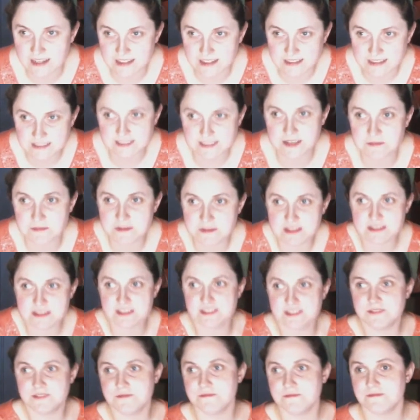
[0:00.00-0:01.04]
Some of
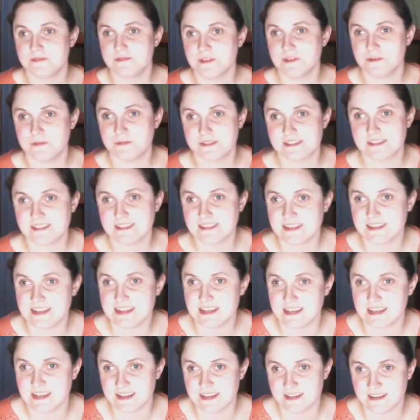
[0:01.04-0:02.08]
this you would
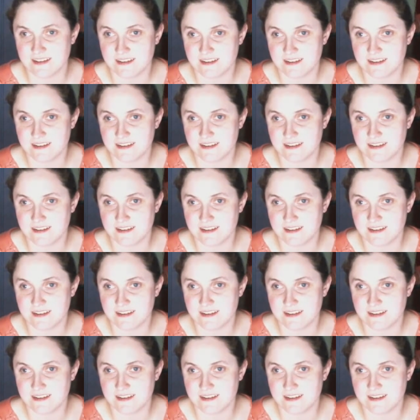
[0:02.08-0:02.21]
see